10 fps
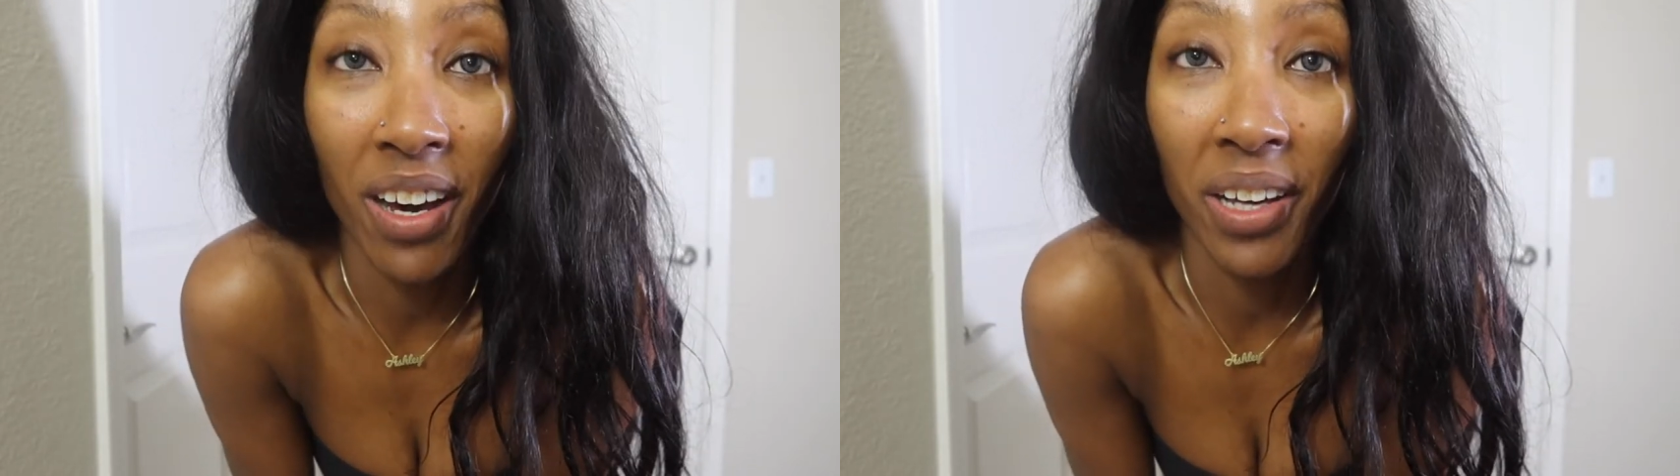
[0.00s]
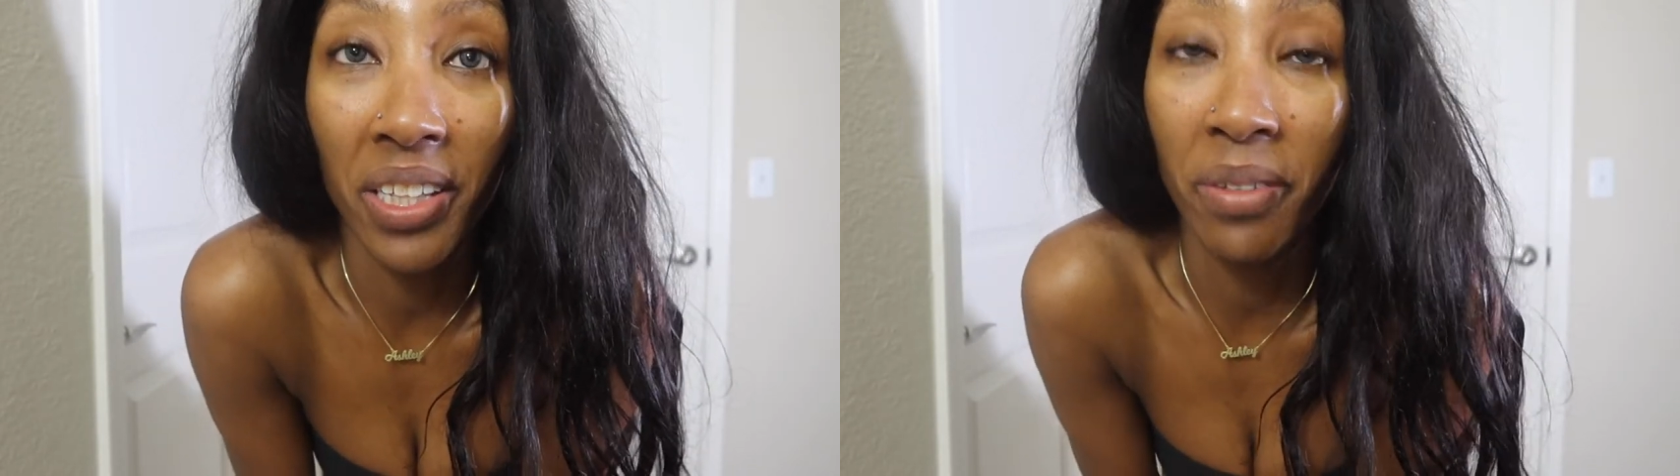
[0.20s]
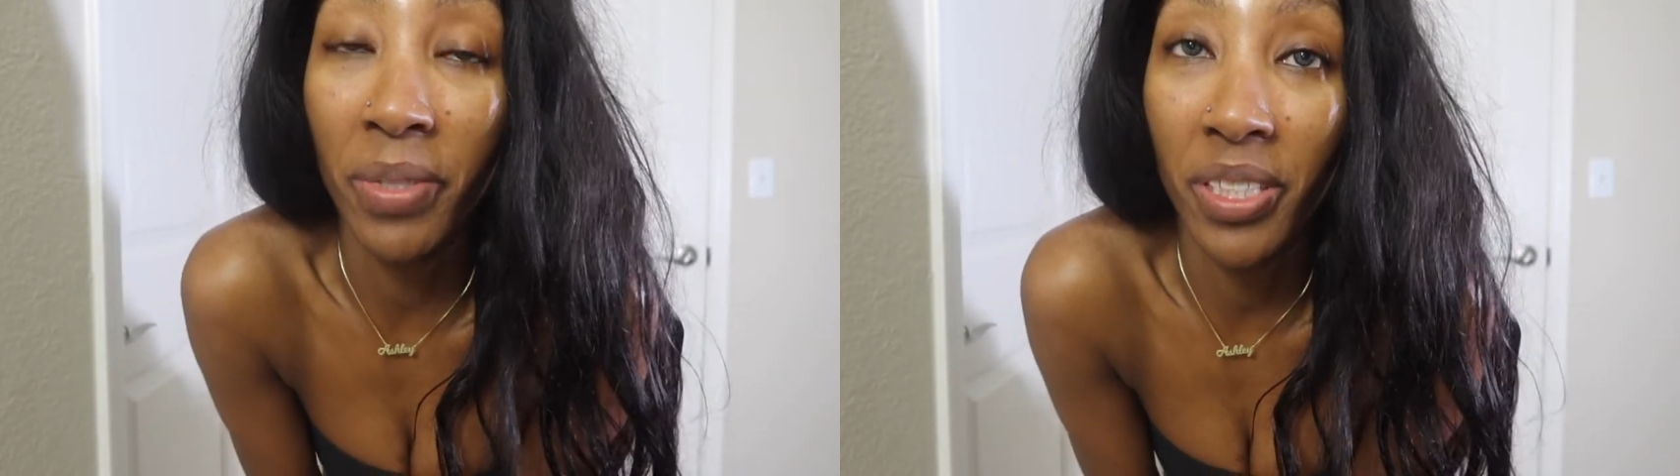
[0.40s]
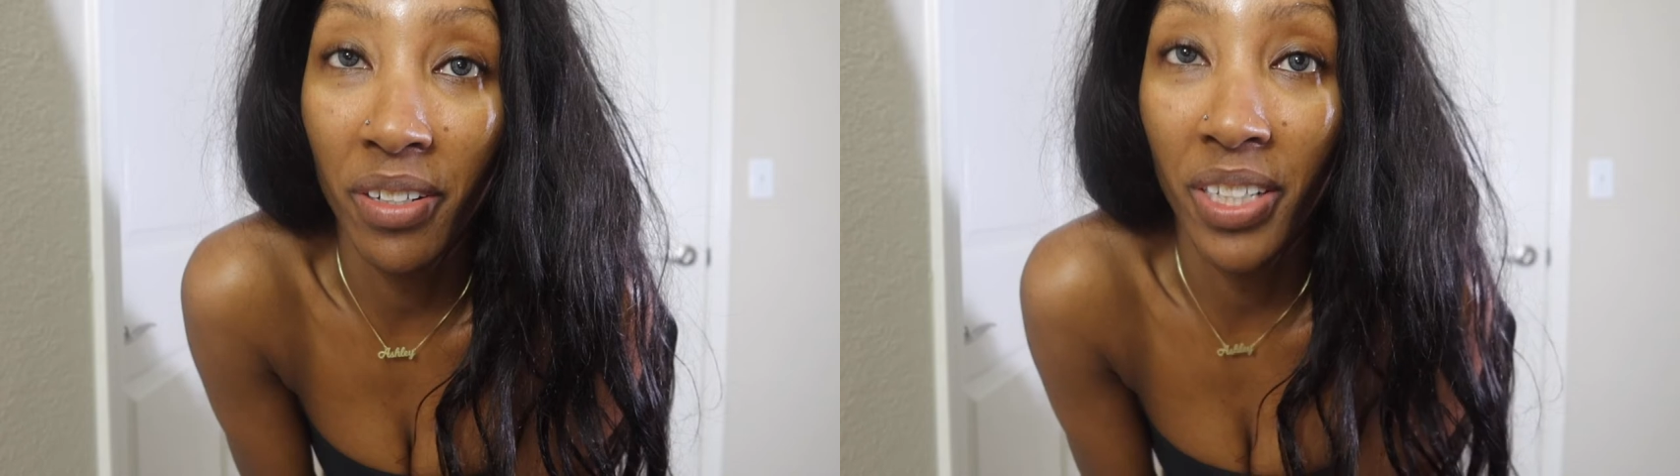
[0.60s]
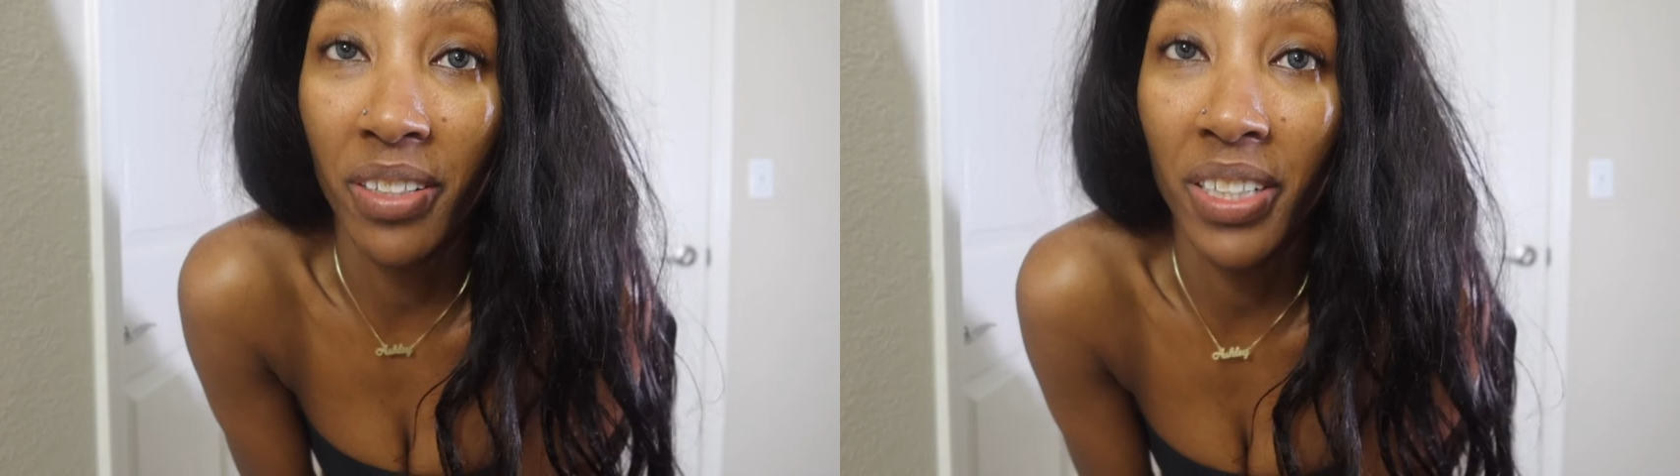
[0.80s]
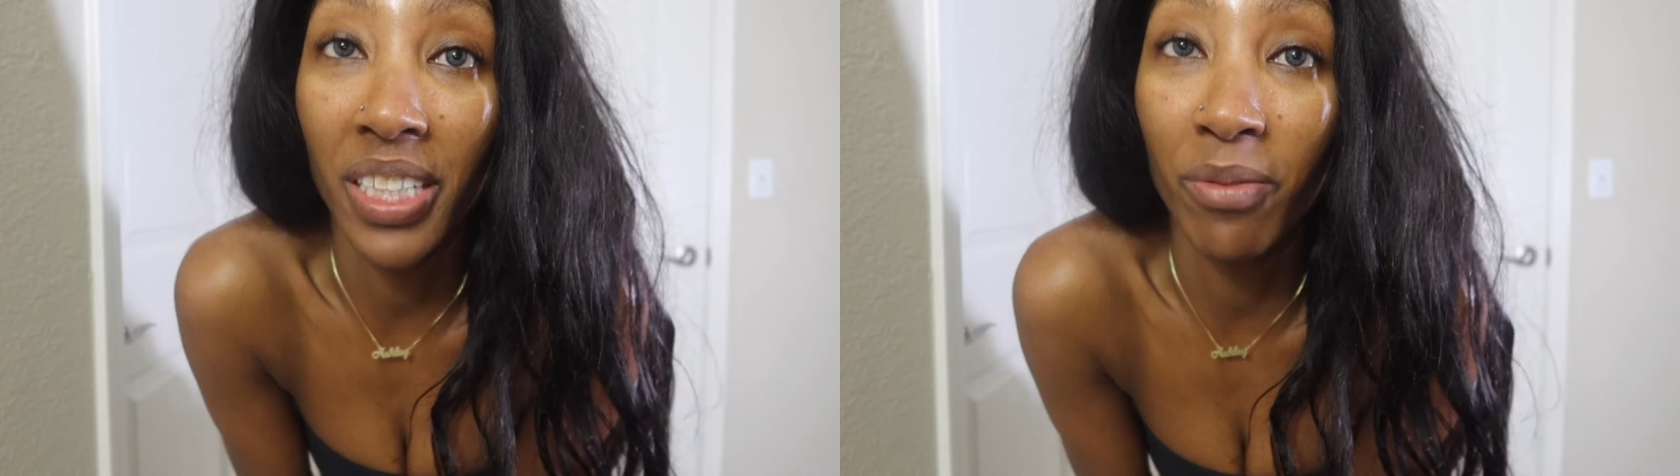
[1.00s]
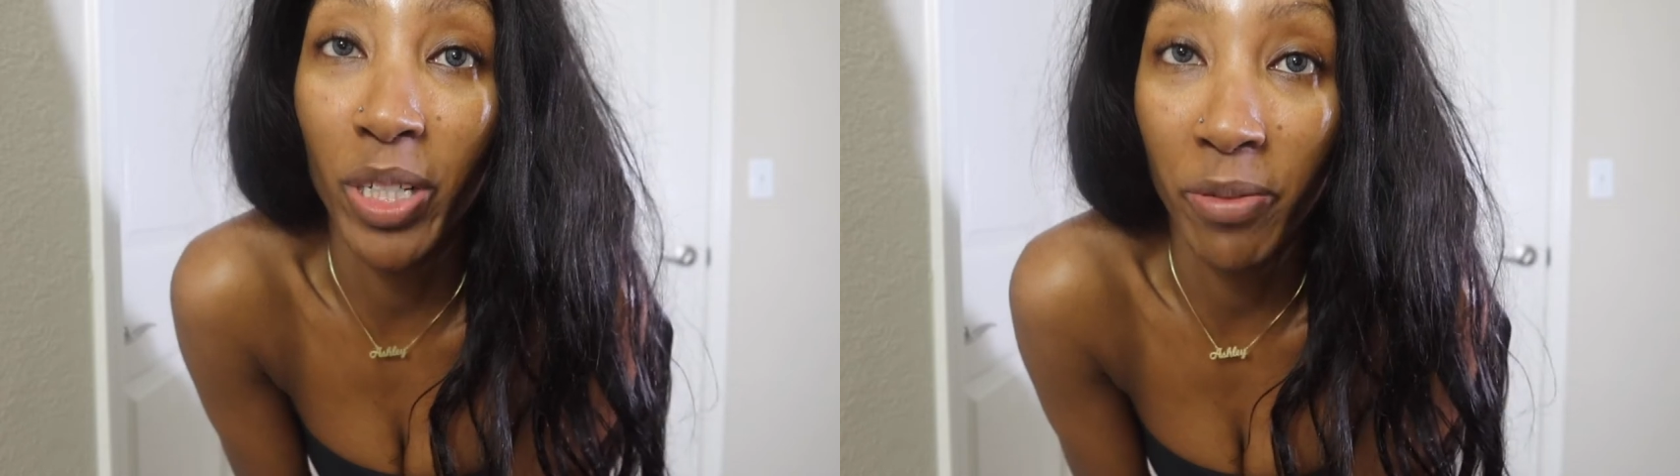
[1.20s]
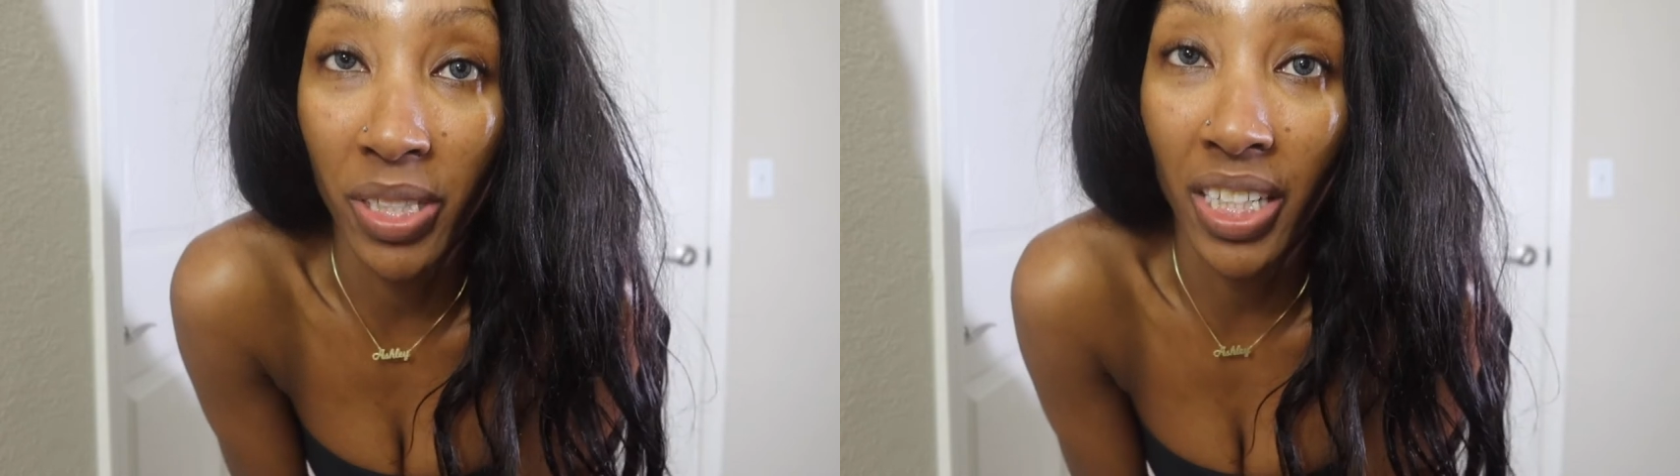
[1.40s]
all the material is
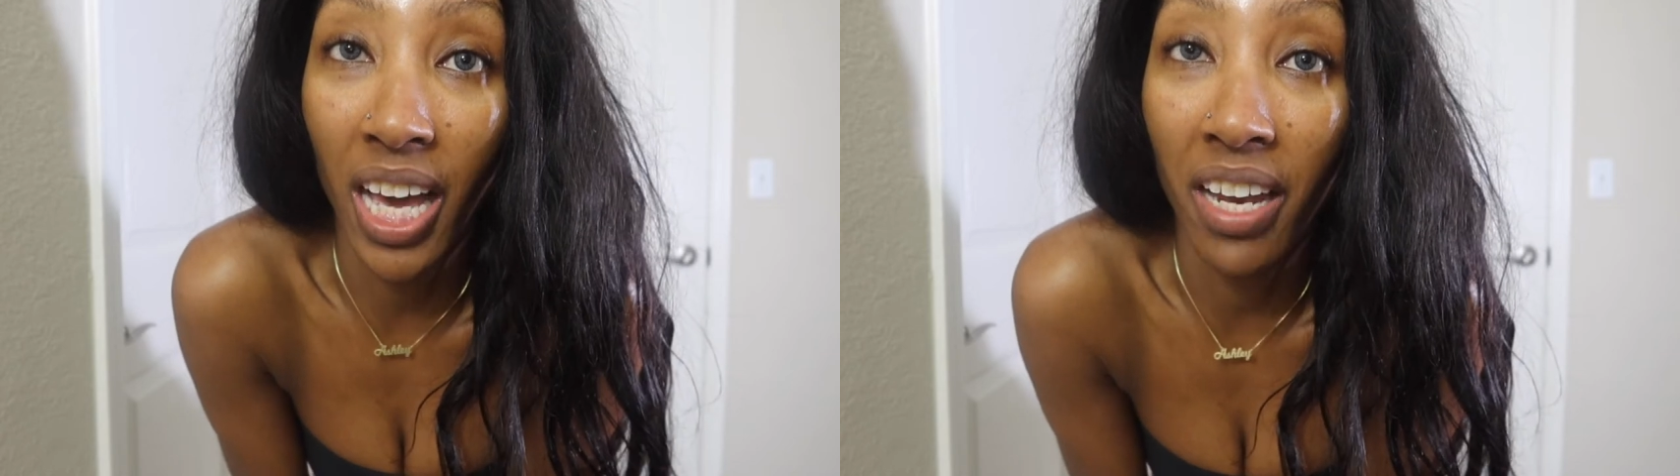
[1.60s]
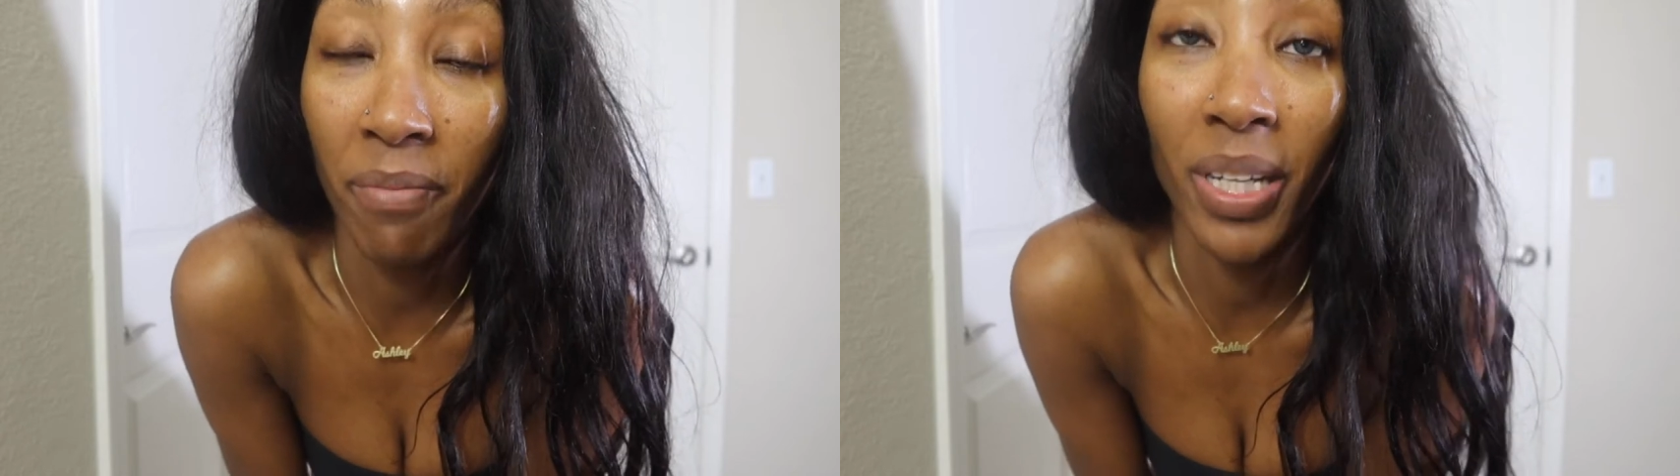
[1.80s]
100% cotton,